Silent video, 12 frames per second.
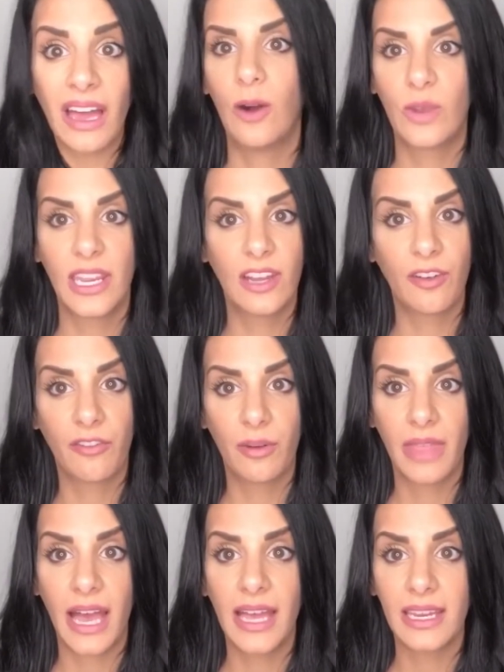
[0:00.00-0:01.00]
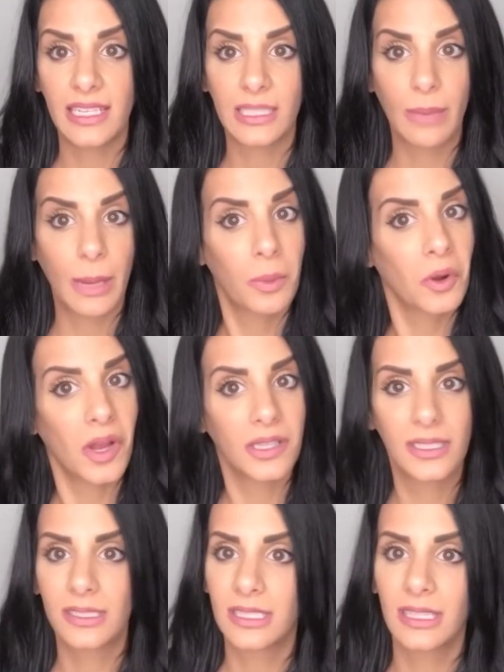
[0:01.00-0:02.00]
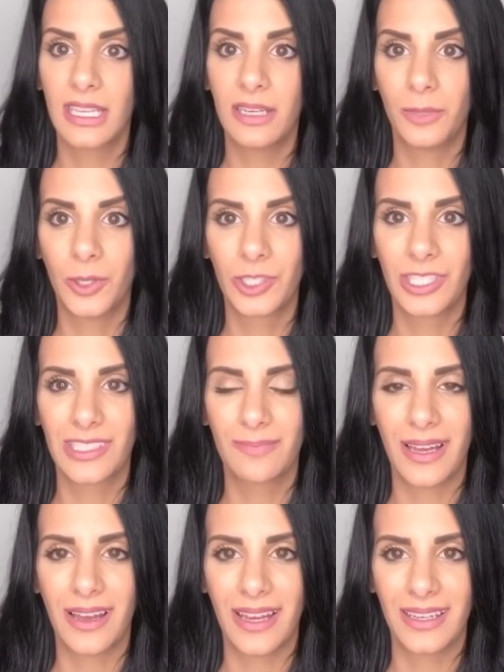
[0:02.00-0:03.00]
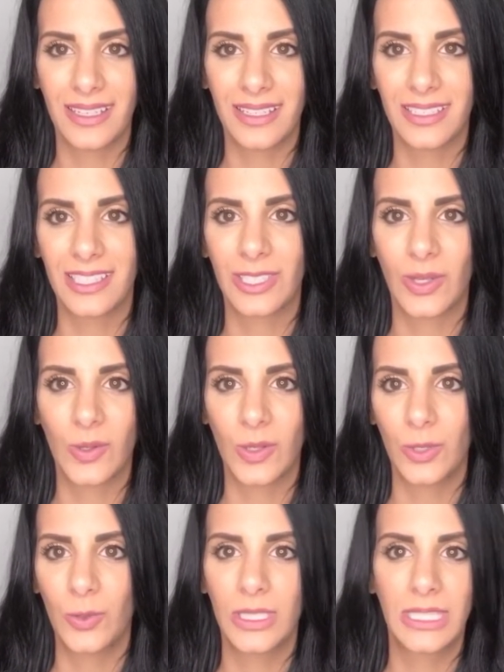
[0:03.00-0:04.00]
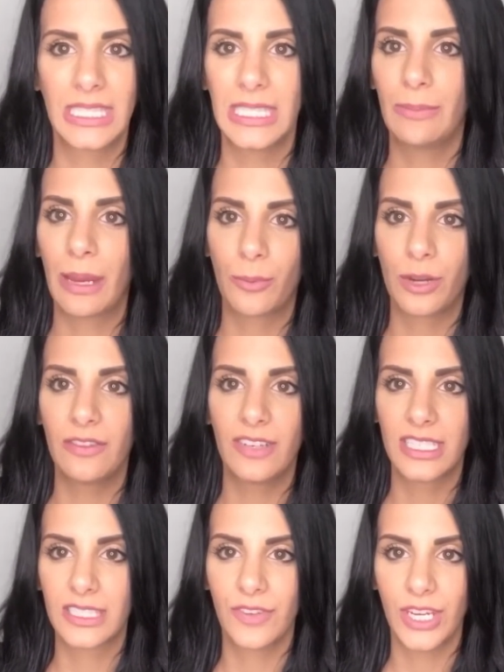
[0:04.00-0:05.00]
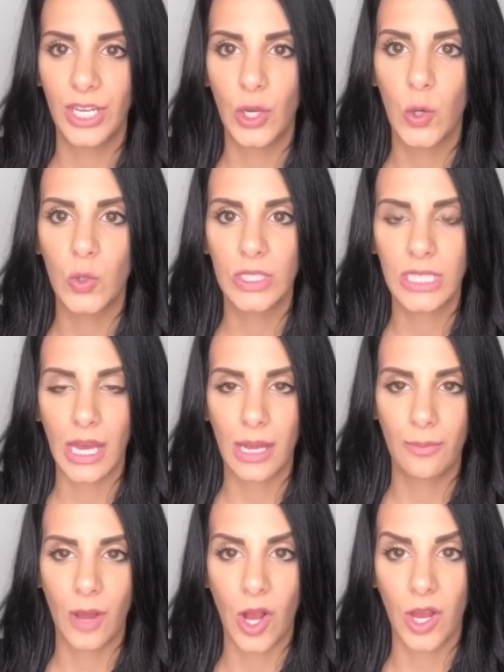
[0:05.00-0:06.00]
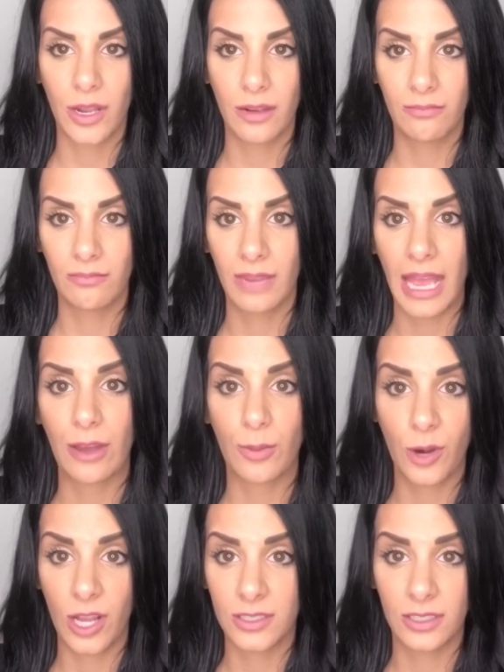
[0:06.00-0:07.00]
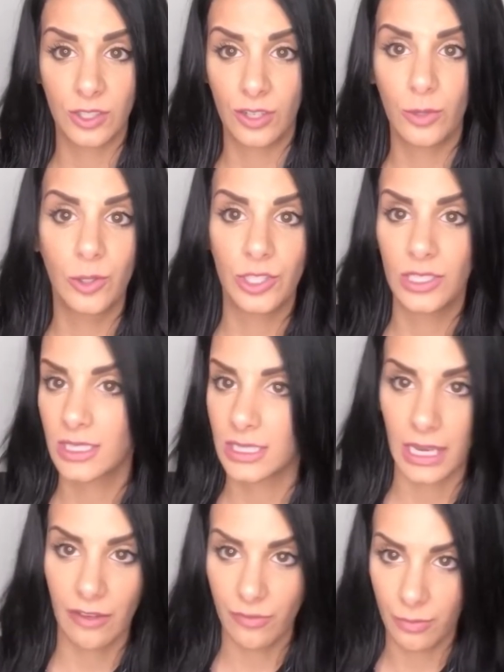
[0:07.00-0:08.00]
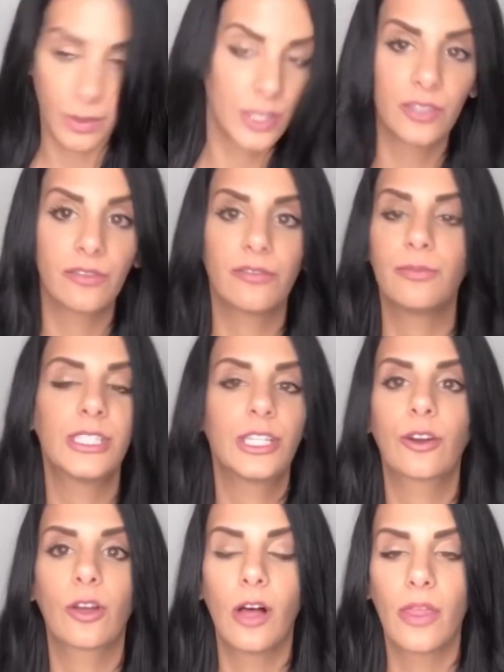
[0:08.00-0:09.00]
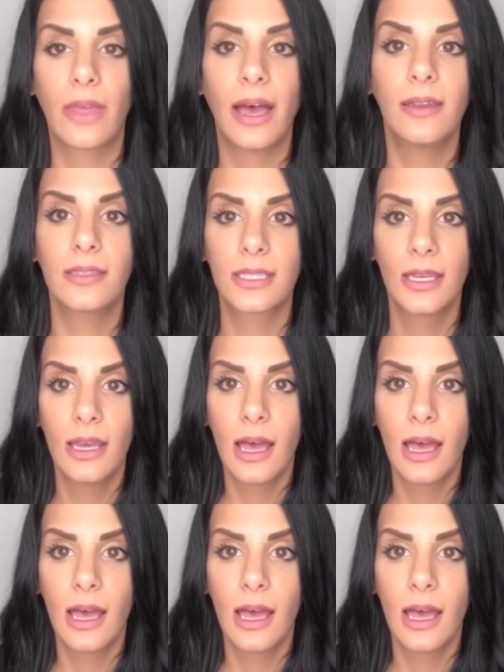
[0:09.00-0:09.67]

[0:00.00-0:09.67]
How we heal from that is by processing the emotions behind it. So you can see my previous videos um, on how to process your emotions, because I have a bunch of material on that.